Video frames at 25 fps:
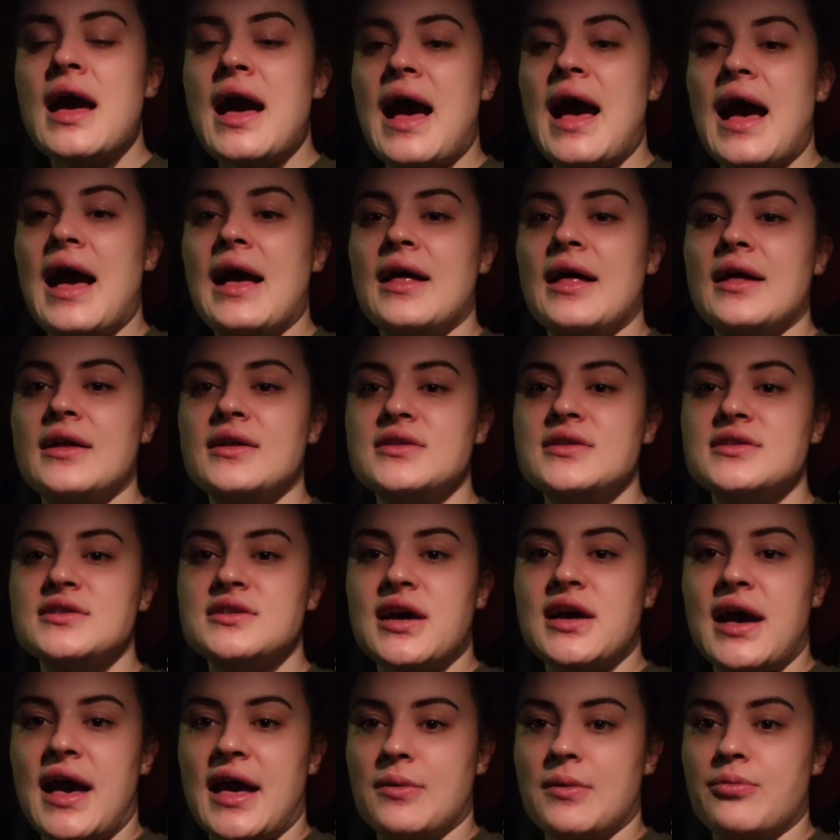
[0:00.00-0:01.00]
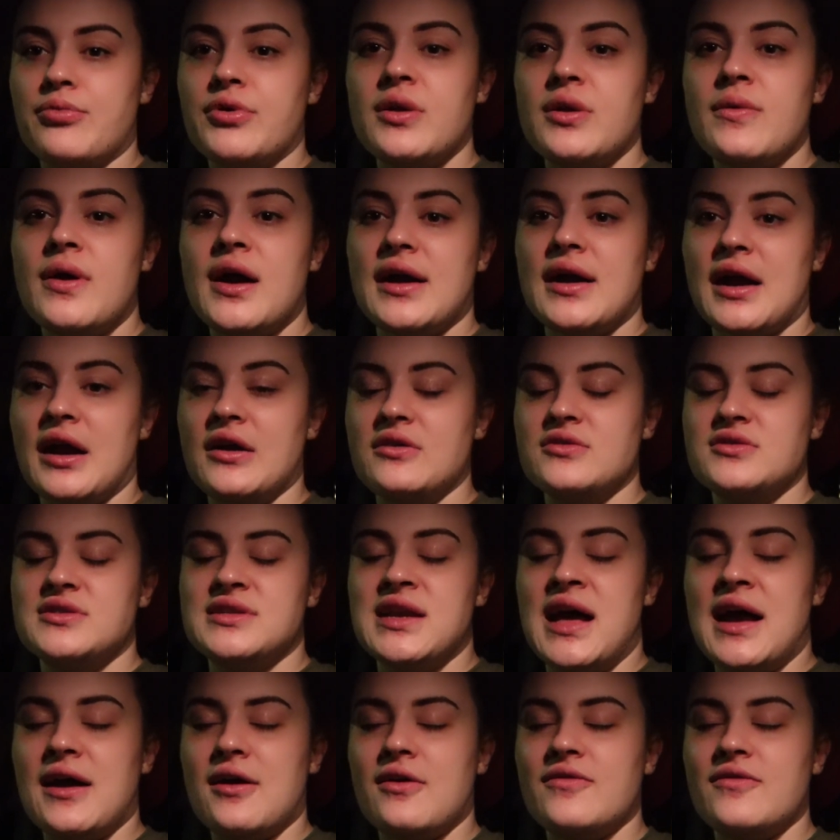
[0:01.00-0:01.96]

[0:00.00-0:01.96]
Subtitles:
and I had a pre-workout snack.